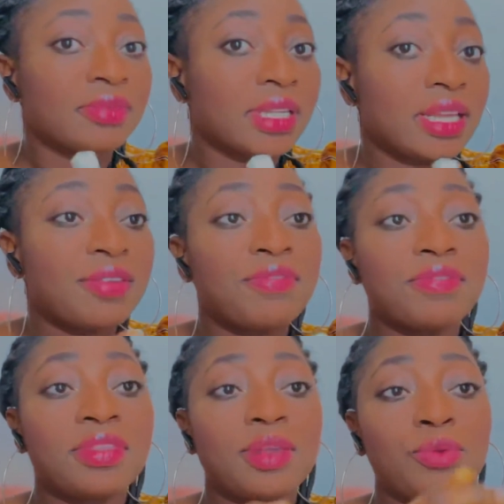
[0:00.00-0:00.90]

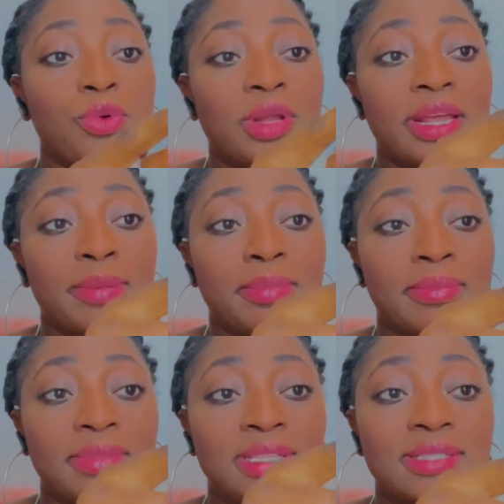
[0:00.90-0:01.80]
if the
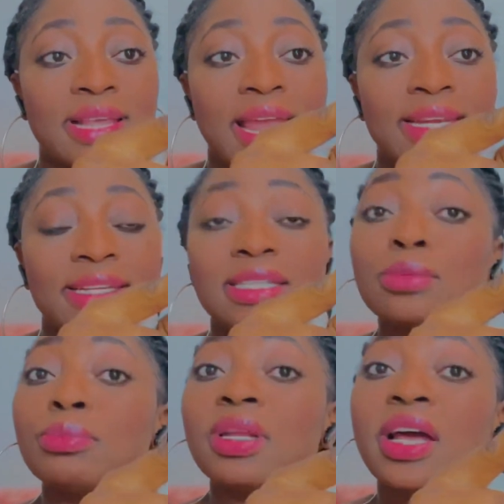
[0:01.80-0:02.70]
this side is
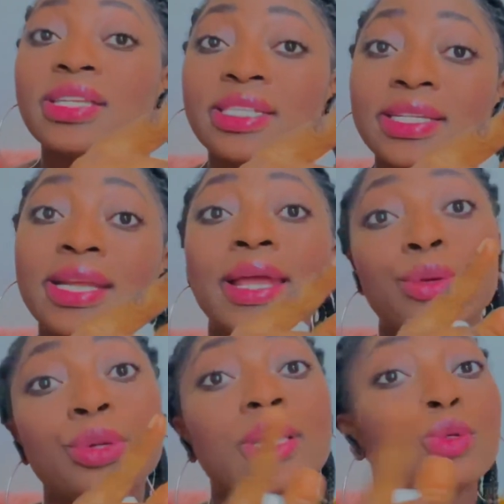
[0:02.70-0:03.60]
bloody. Then I
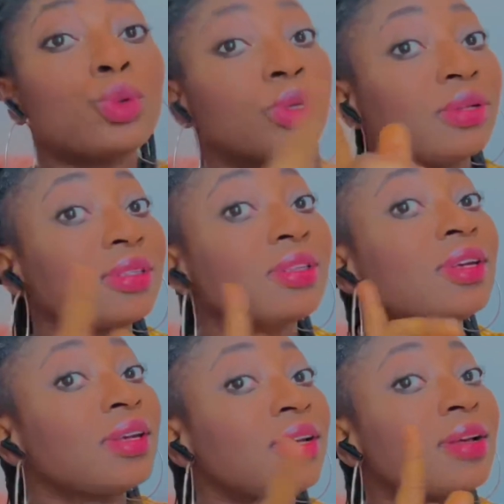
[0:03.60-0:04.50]
know that, oh,
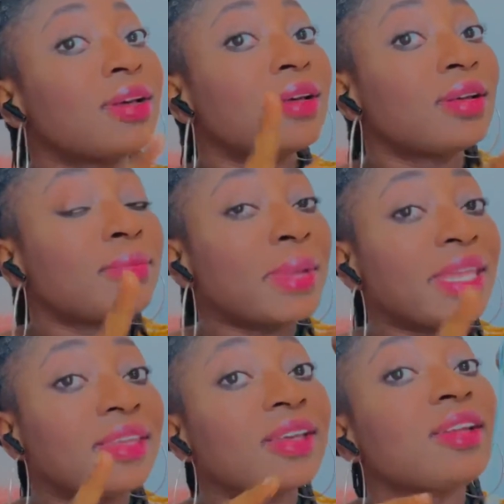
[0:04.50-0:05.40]
my girl